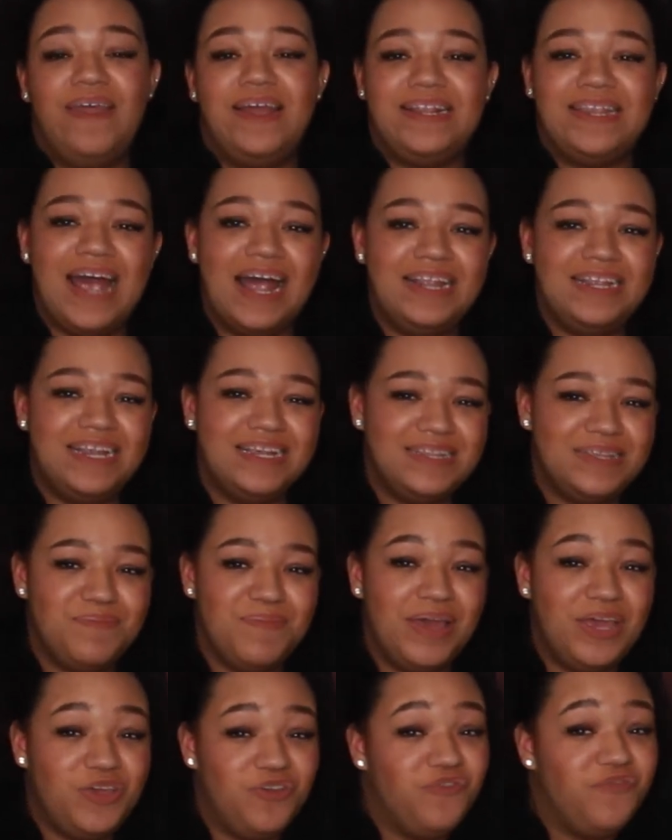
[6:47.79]
Like, that doesn't
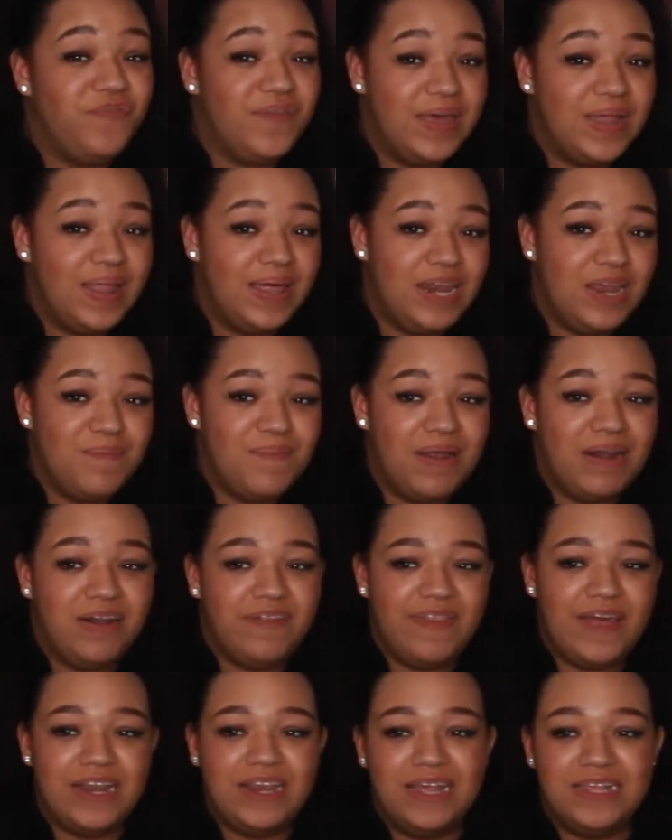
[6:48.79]
make you feel any
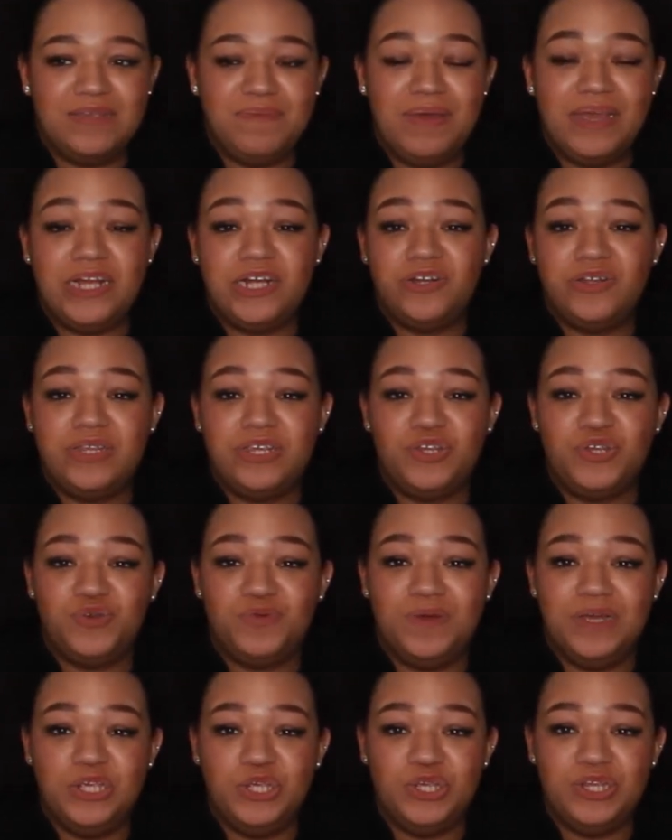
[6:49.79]
better, that doesn't make your
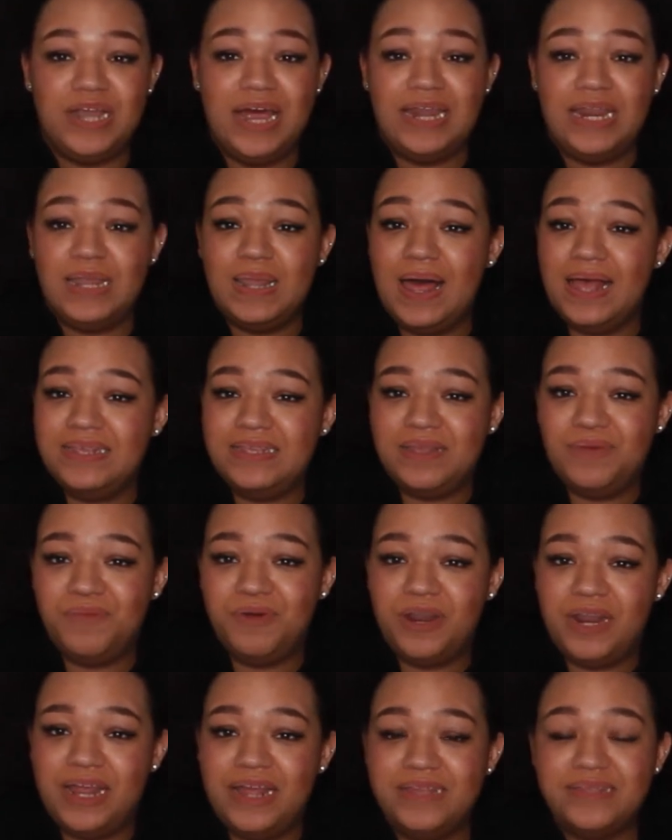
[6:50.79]
situation any less than
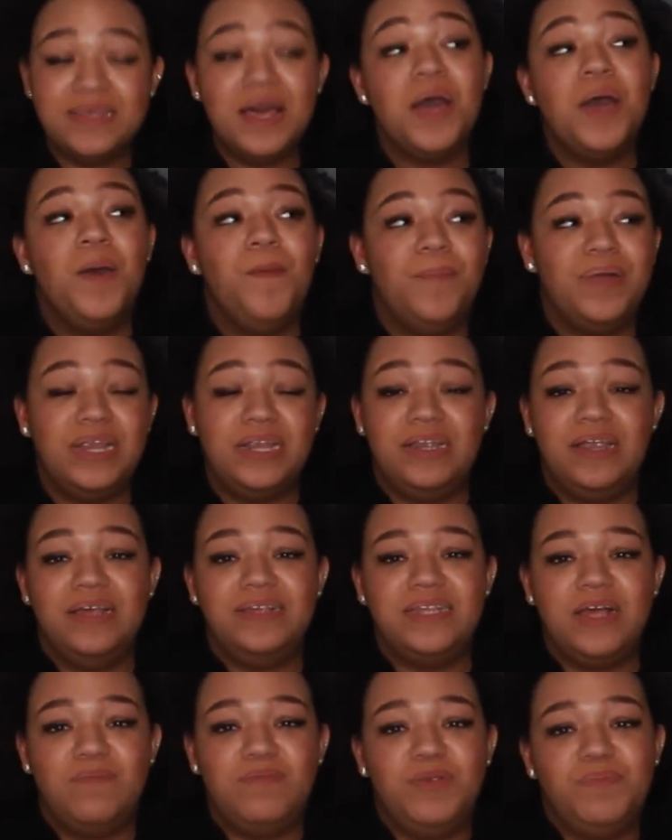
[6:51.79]
what it is, but it
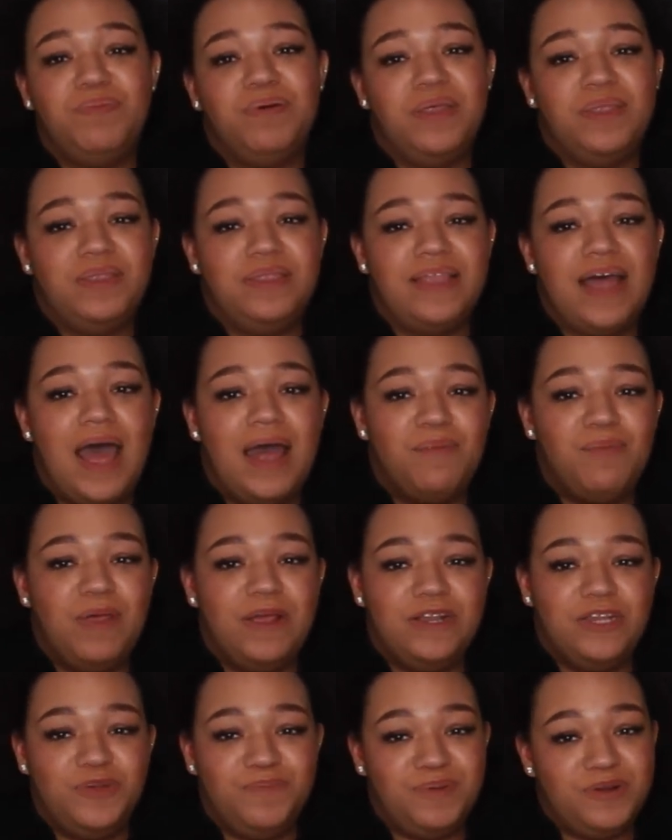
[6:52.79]
does help to put that
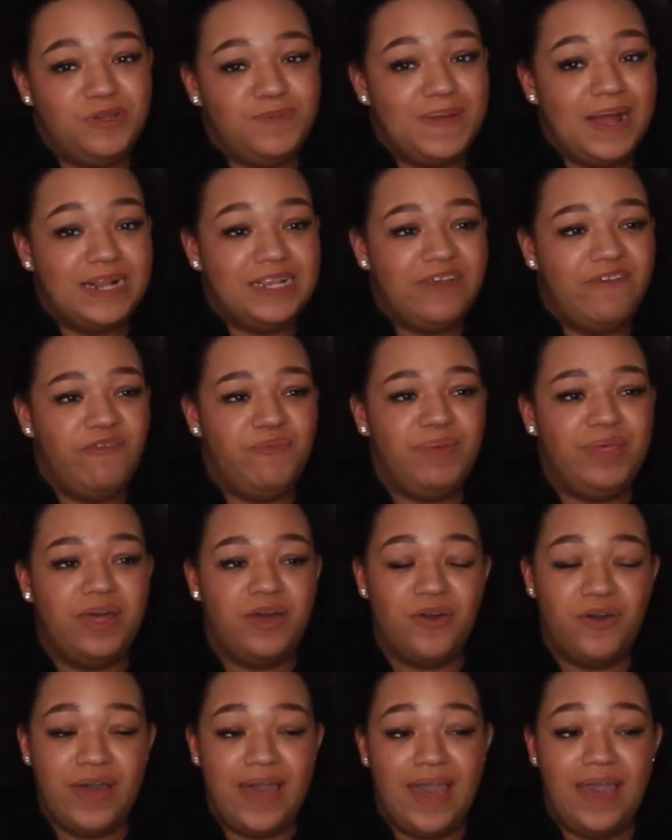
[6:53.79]
into perspective and be
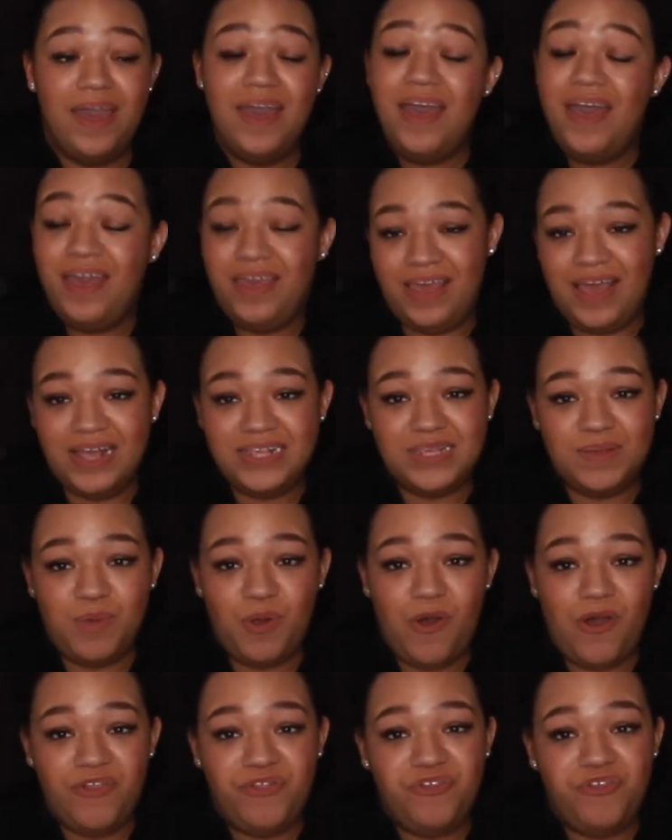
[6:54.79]
like, okay, yes, I'm
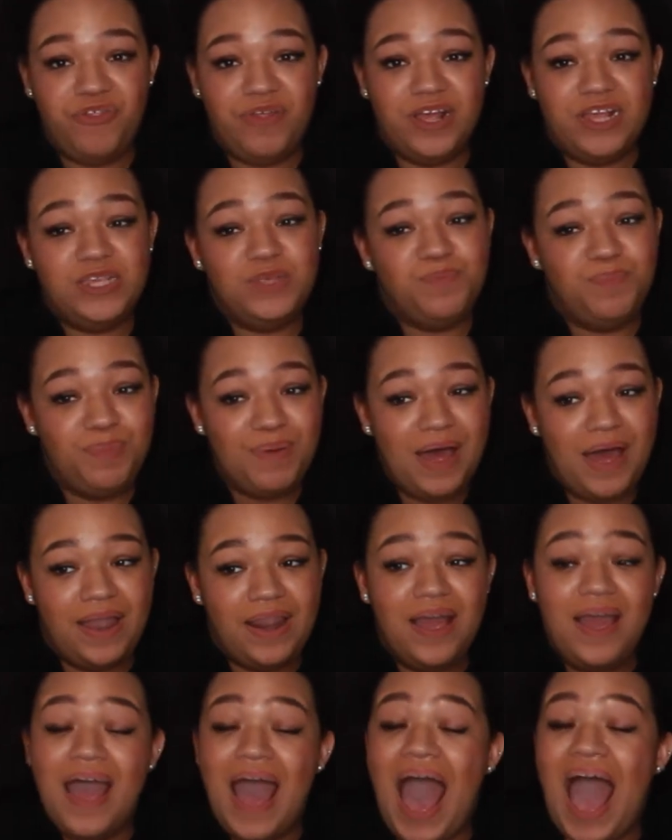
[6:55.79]
going through this,
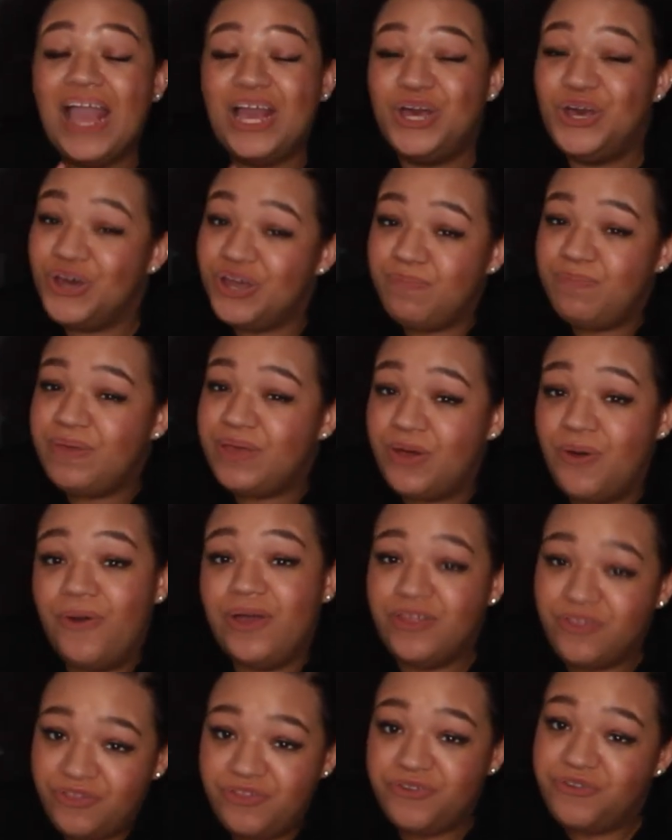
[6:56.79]
but I could be
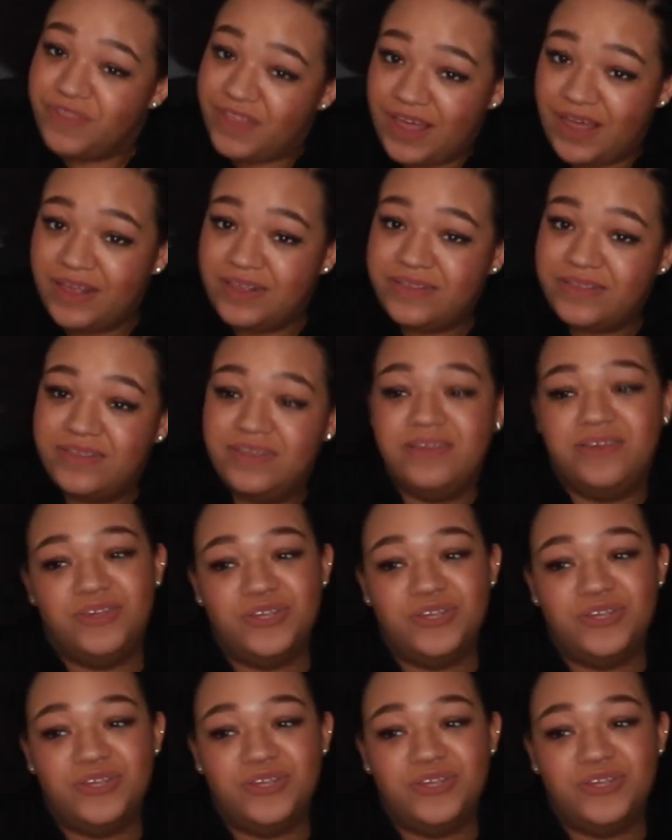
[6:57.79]
going through this.